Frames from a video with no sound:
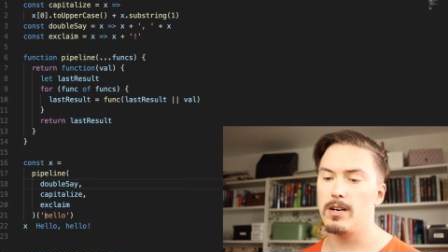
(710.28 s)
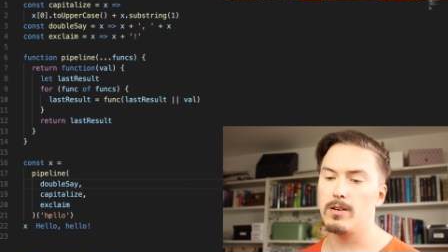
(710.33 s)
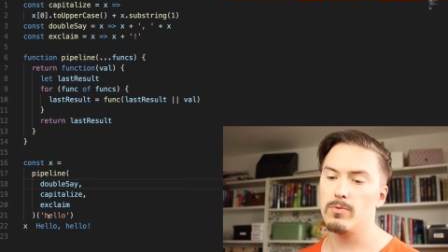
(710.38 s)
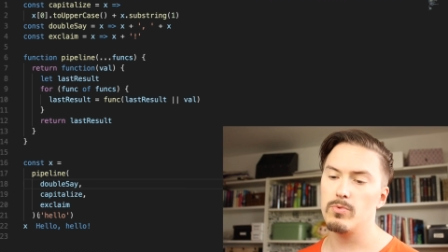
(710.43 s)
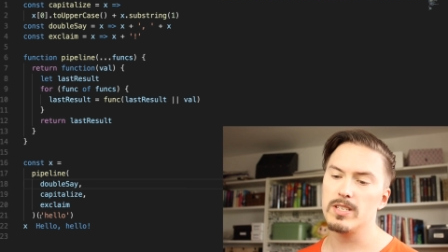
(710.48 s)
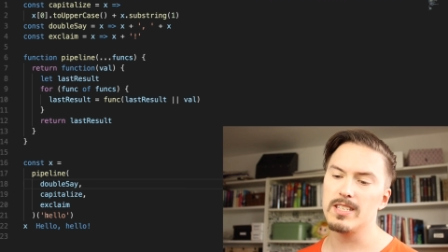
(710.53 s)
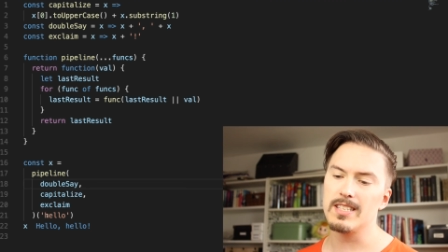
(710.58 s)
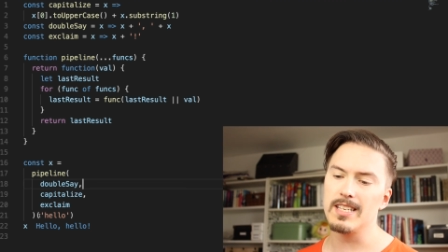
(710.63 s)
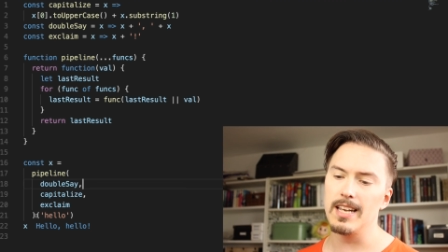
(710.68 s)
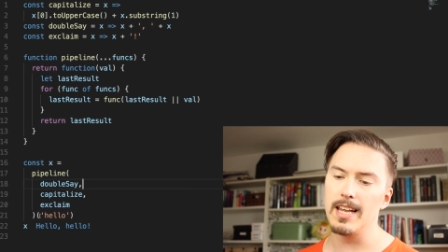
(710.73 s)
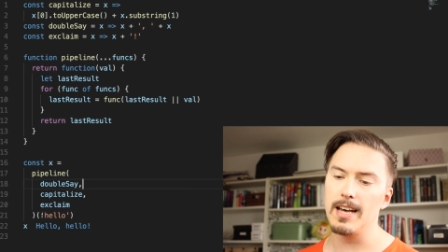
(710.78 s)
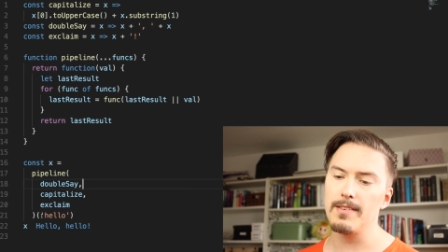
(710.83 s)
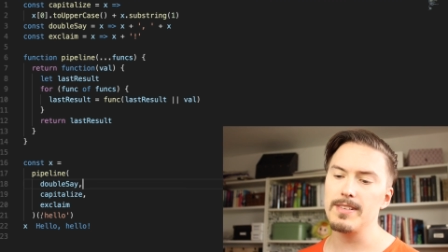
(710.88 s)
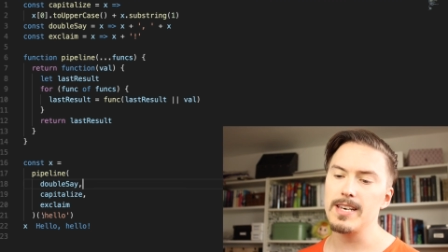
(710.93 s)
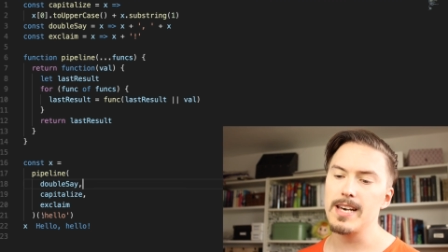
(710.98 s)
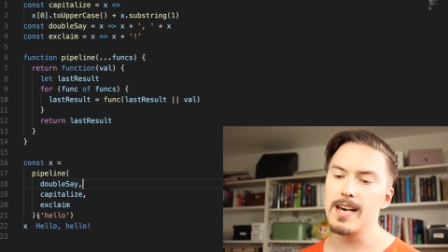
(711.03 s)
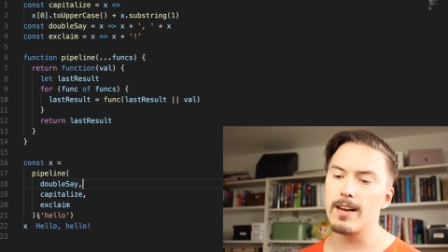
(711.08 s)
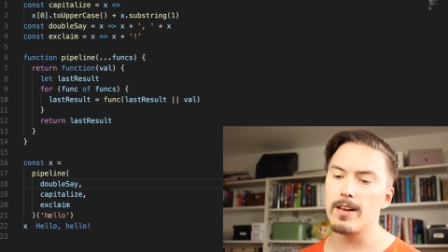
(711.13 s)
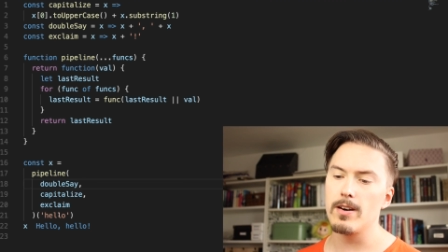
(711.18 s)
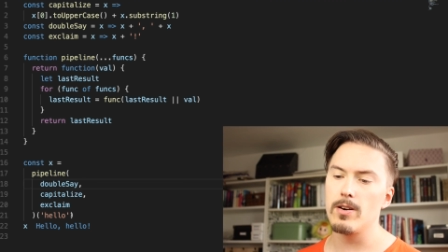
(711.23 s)
We still have
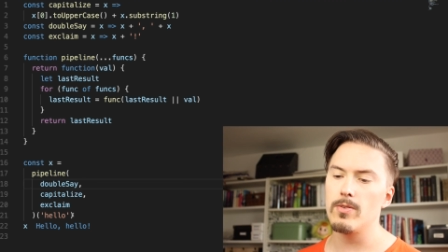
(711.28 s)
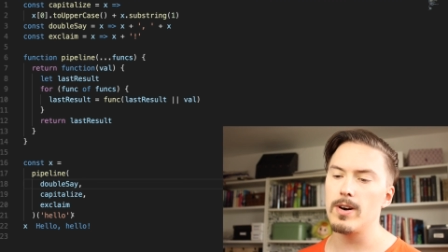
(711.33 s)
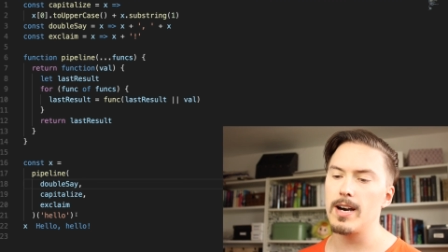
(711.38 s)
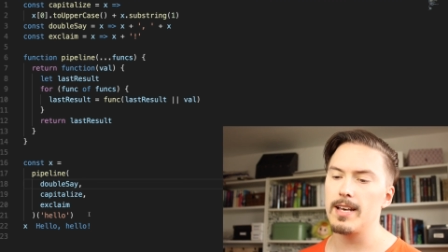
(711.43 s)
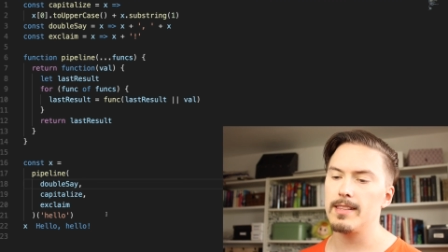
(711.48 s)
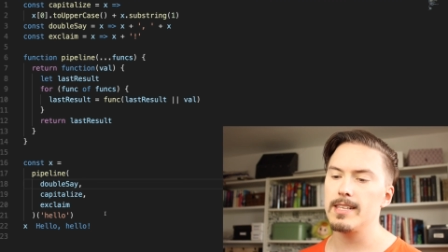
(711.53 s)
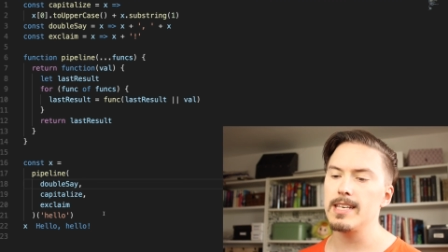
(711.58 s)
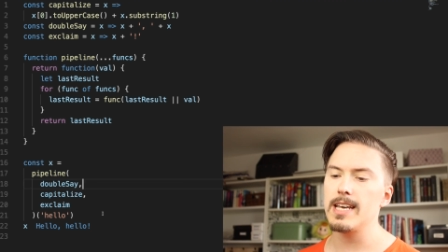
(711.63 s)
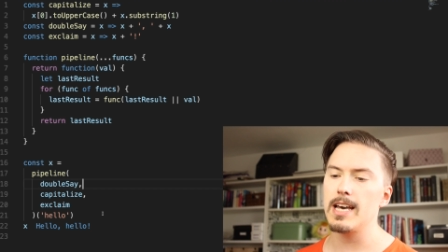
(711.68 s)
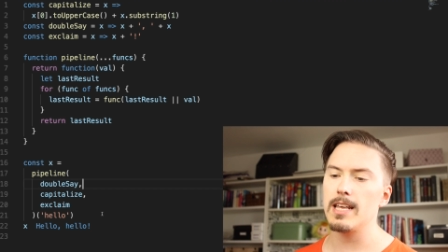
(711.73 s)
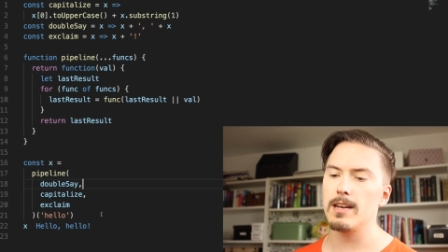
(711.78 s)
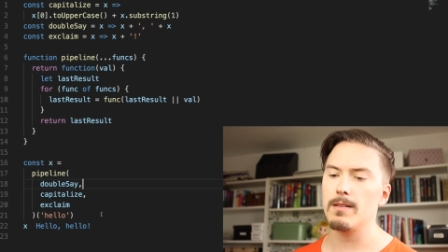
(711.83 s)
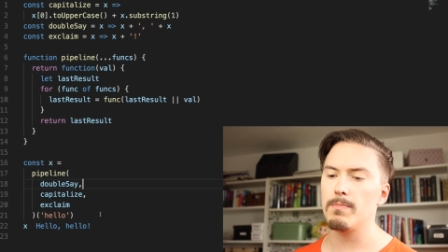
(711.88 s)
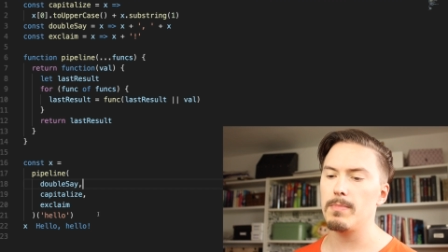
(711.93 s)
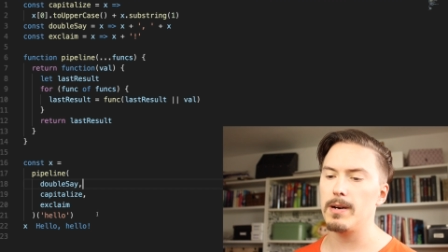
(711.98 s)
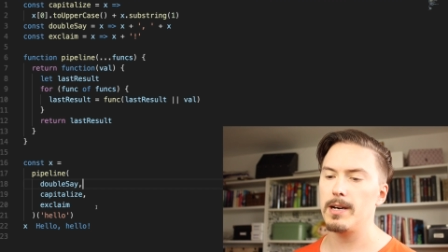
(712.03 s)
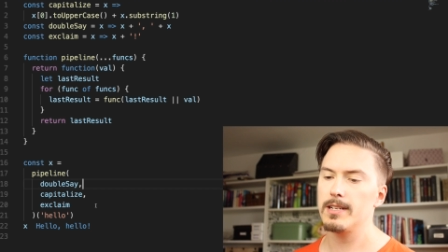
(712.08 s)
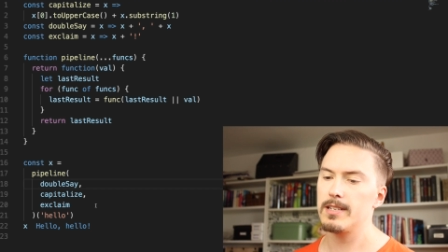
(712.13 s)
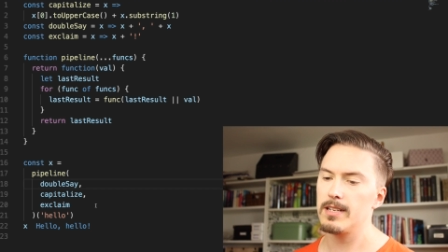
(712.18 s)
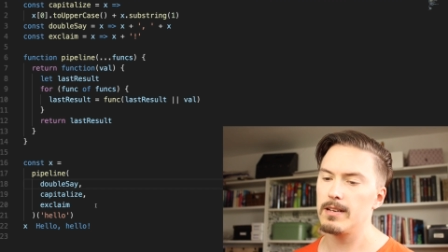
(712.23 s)
the hello at the end,
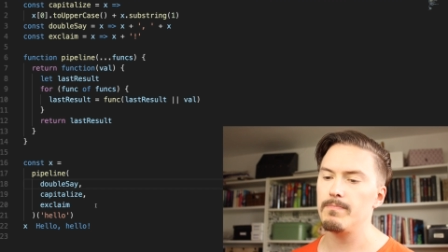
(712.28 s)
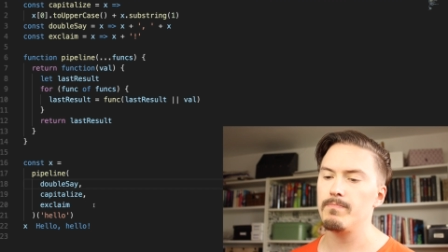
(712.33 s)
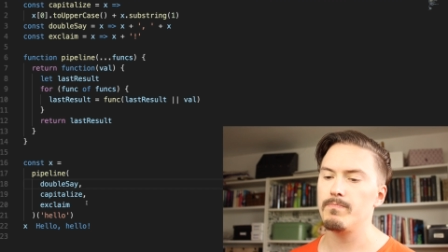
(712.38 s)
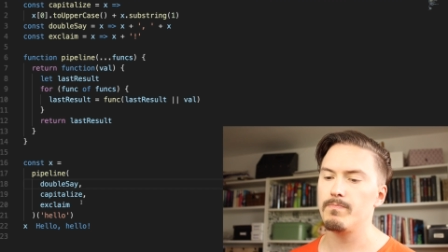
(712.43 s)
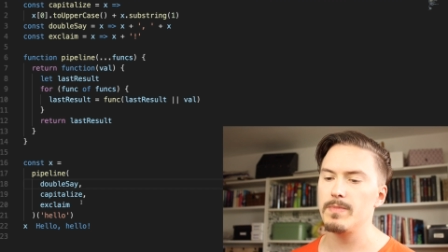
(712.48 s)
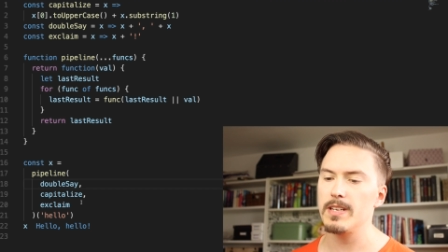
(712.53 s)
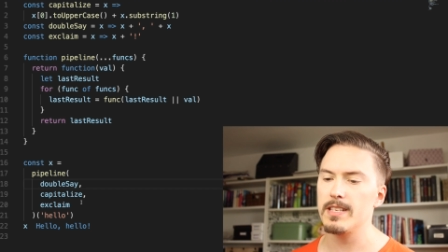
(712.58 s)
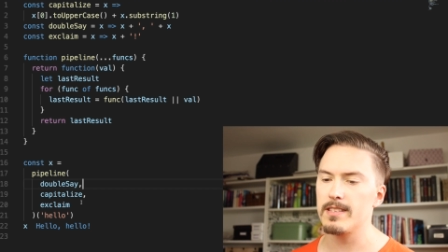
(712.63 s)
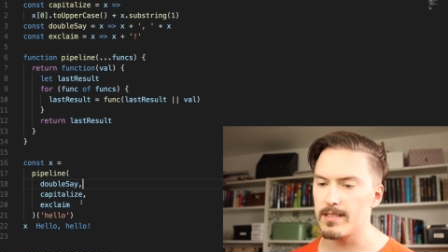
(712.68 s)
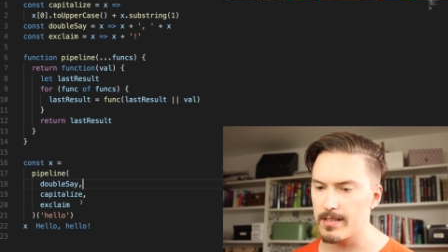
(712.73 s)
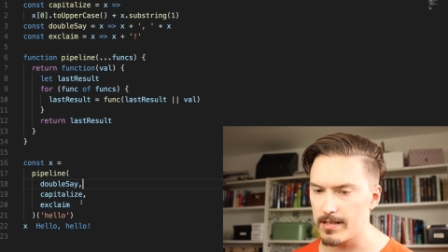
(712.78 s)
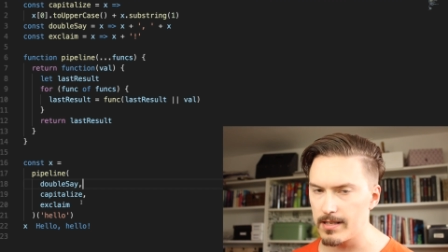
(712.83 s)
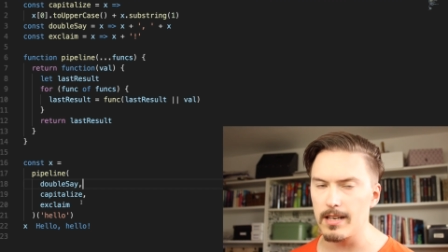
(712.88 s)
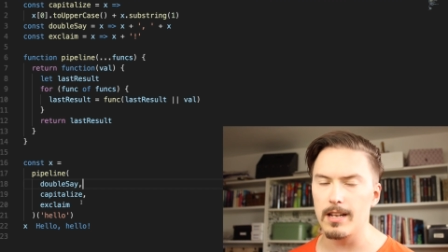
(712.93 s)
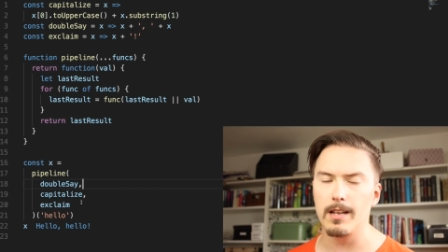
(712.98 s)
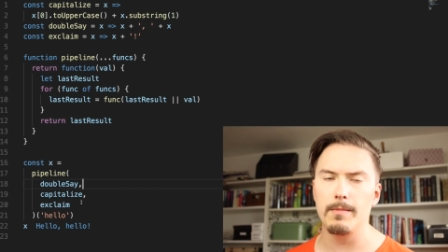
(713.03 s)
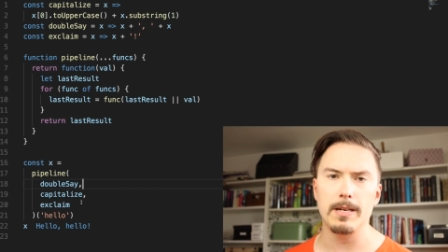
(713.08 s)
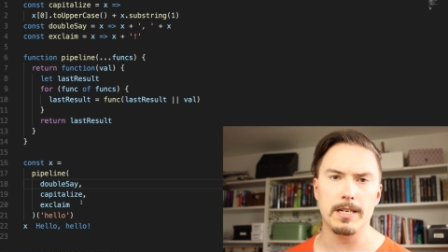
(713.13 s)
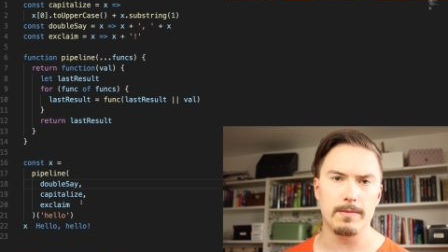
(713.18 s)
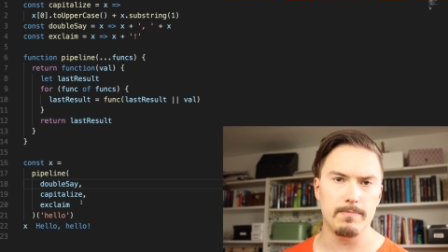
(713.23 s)
but it's
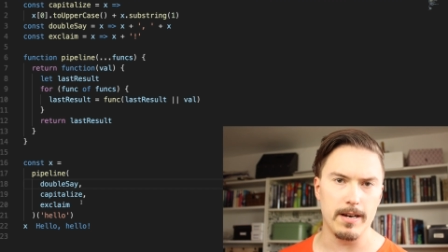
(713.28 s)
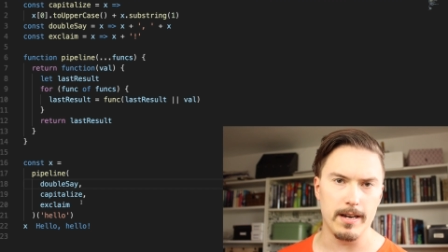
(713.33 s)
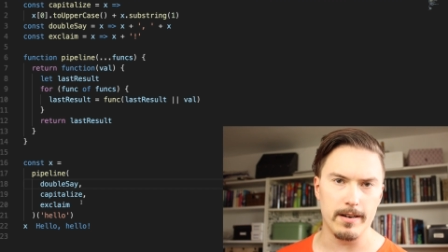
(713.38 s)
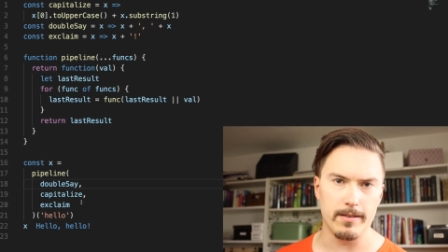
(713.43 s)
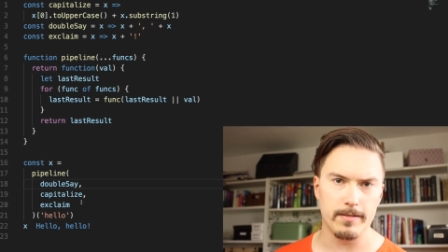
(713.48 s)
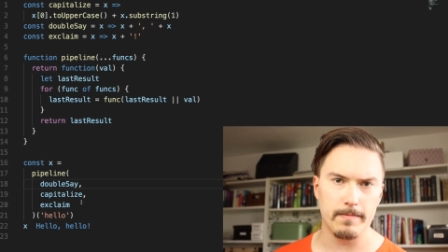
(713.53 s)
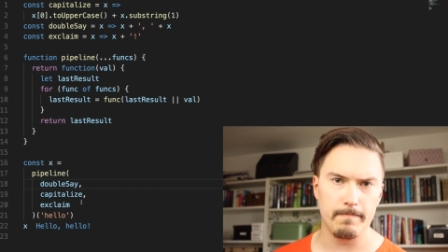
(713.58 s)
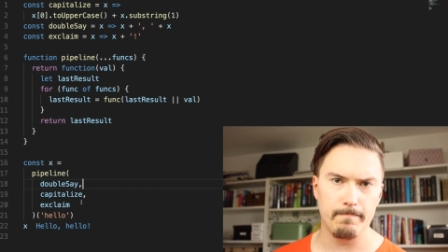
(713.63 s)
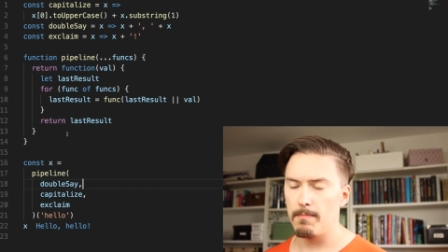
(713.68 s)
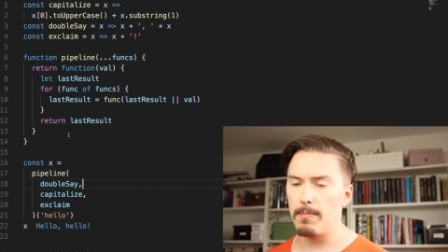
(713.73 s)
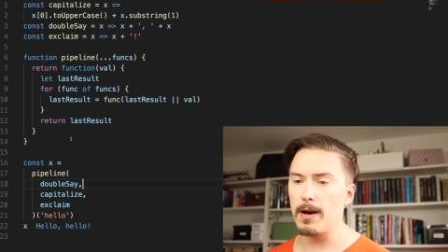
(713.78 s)
still a bit better.